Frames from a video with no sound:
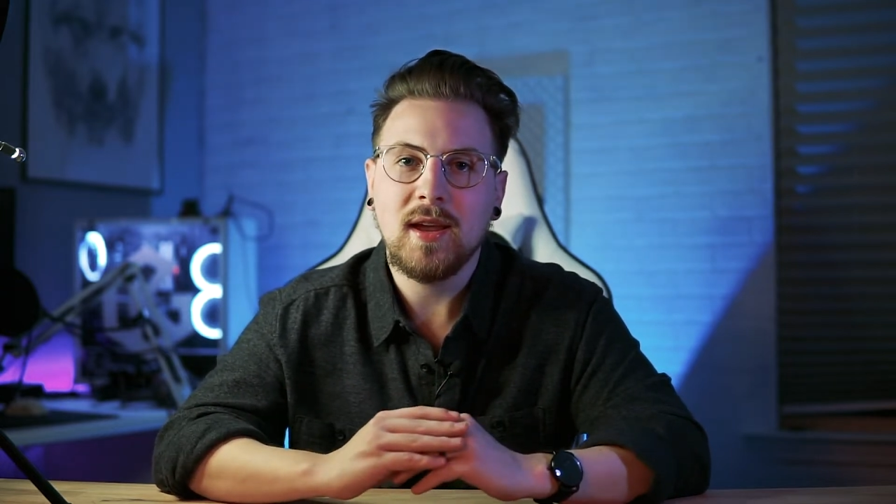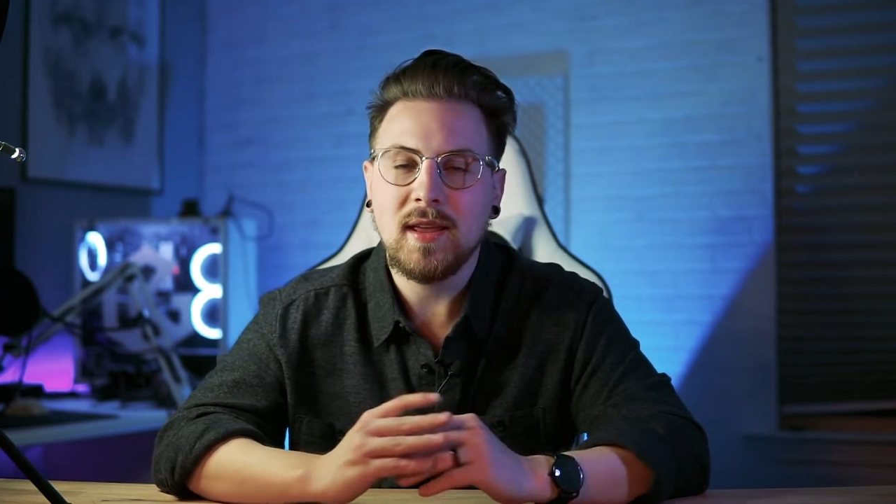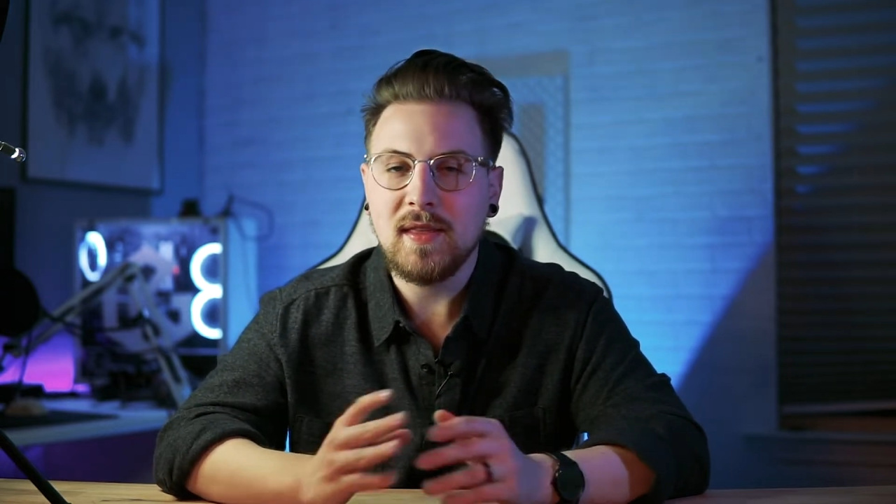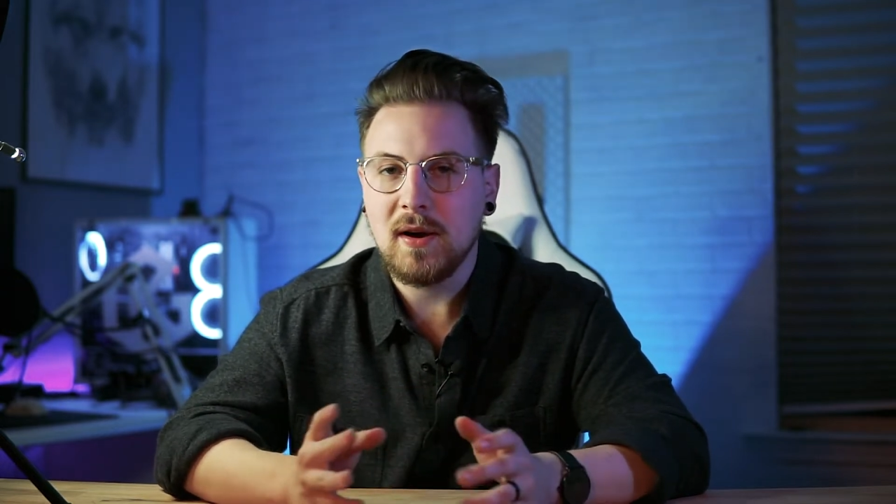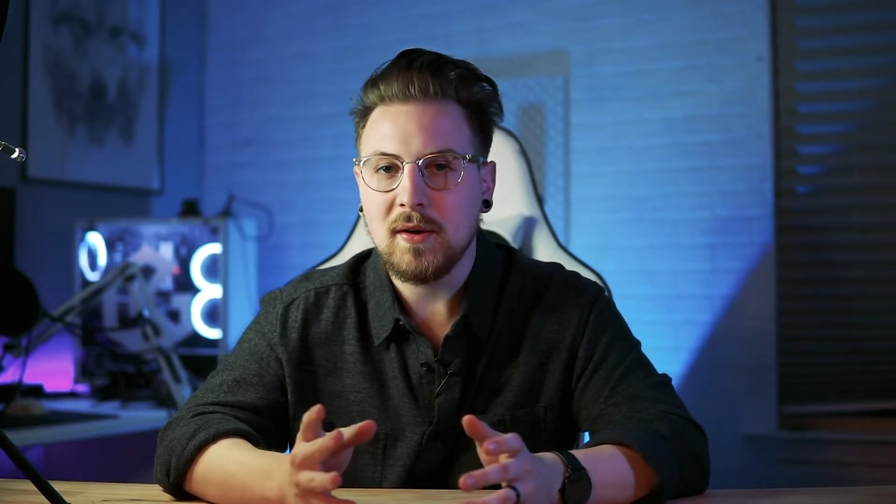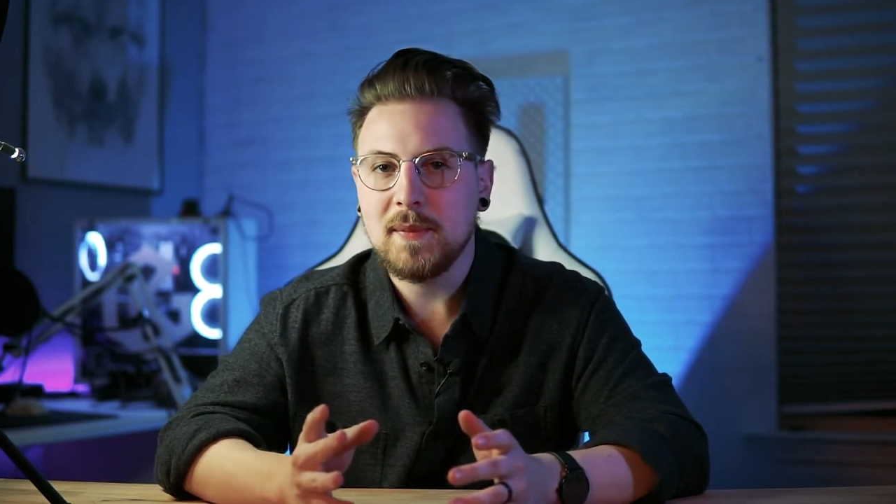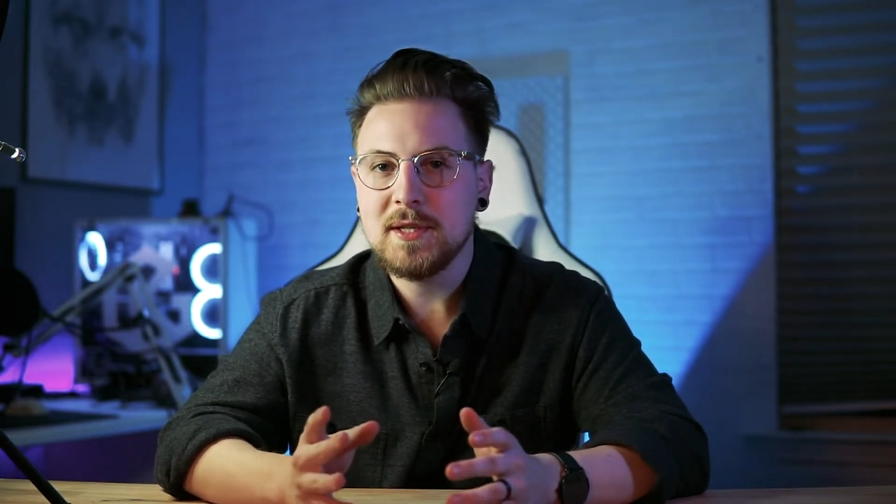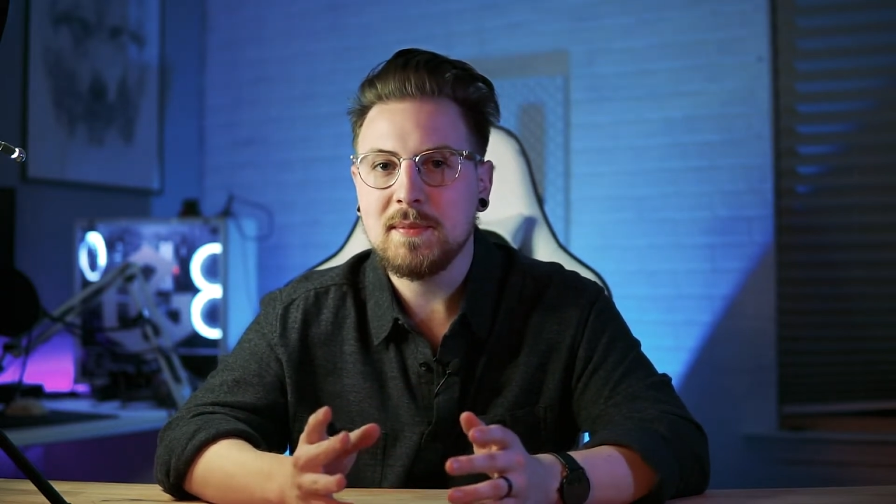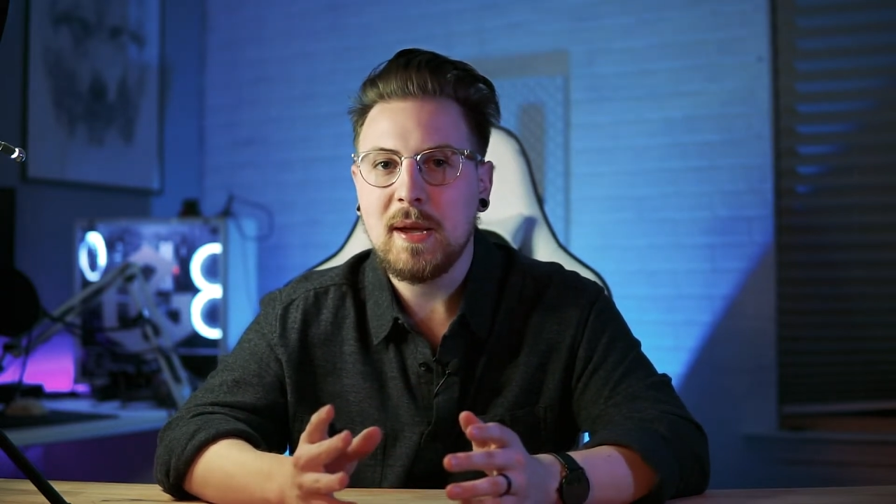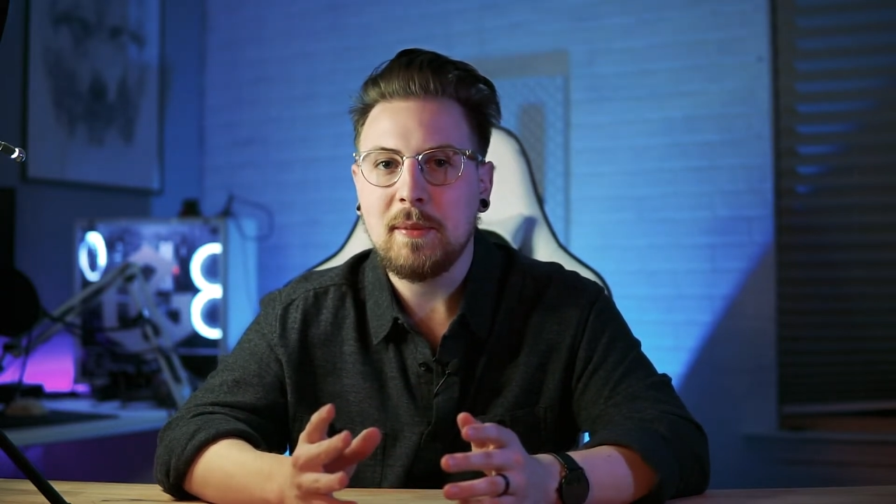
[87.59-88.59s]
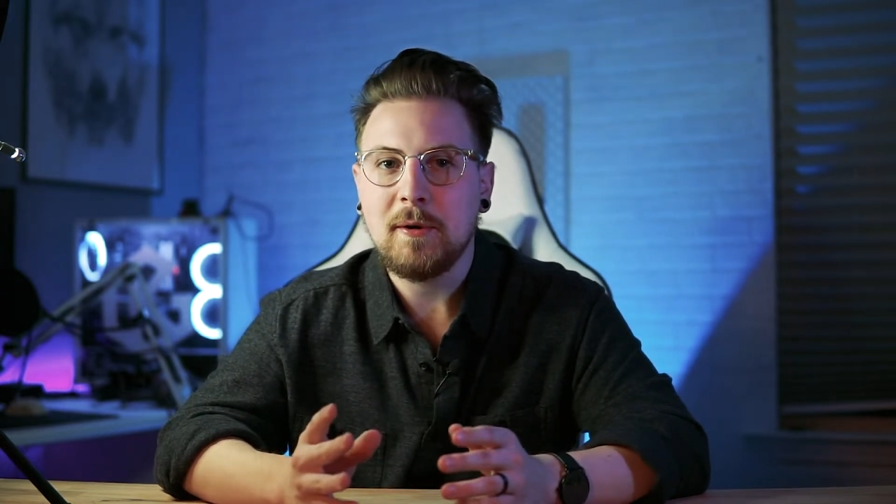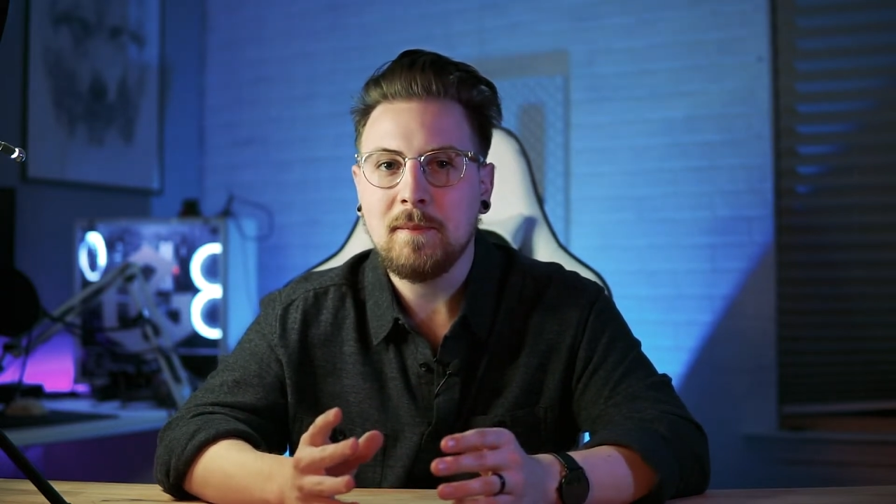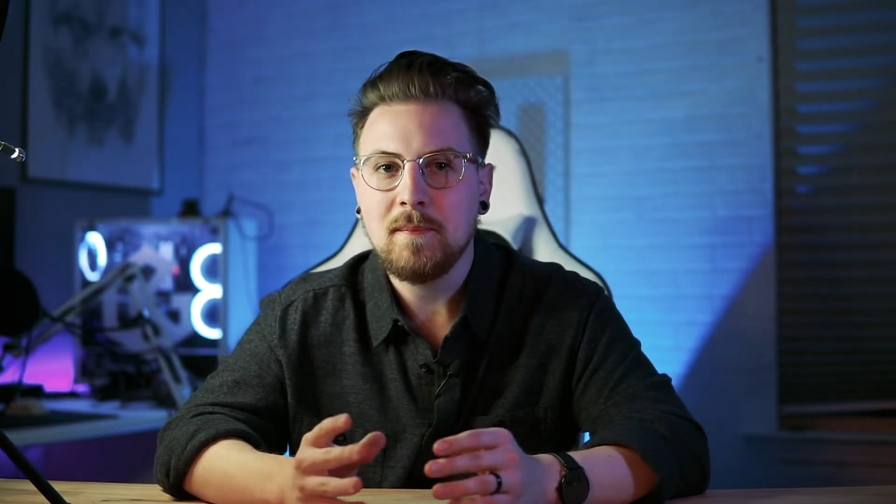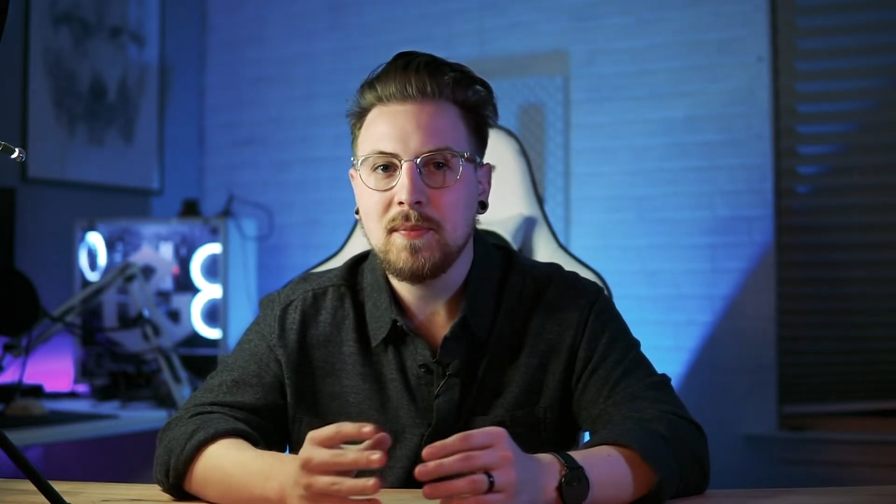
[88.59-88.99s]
get that on a piece of paper.